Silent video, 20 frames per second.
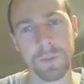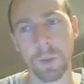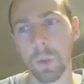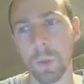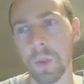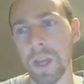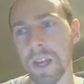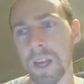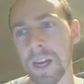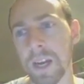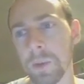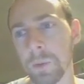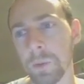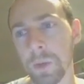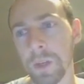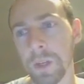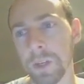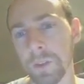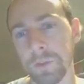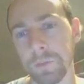all that hard
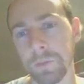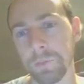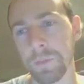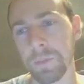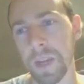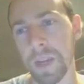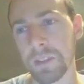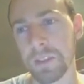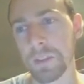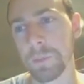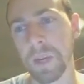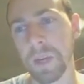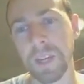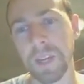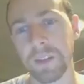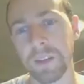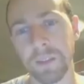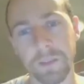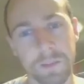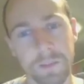work of actually
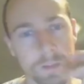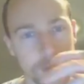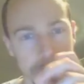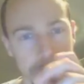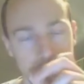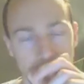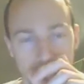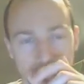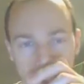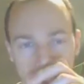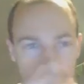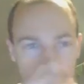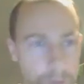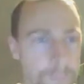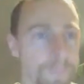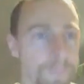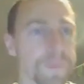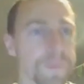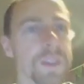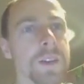painting it is lost. So,
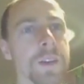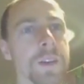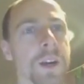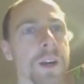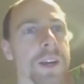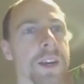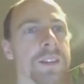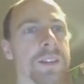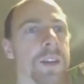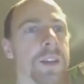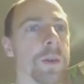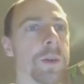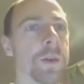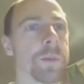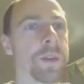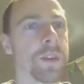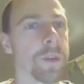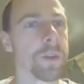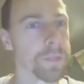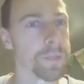okay, I'll tell you what I'm
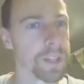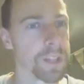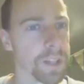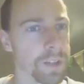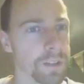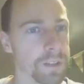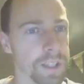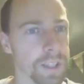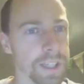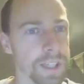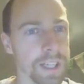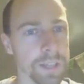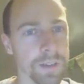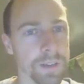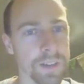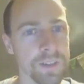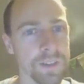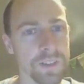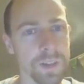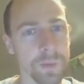going to do. I'm going to go select color
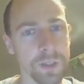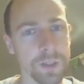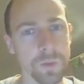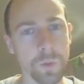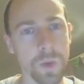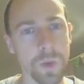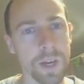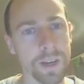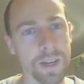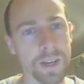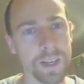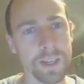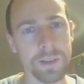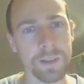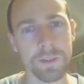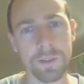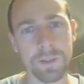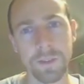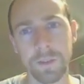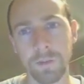range and see how much white I
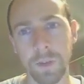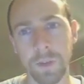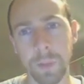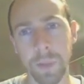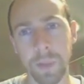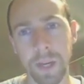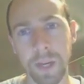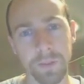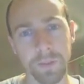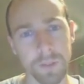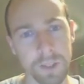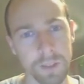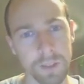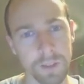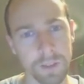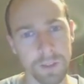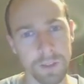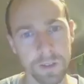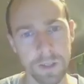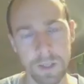can rip out of
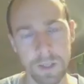this.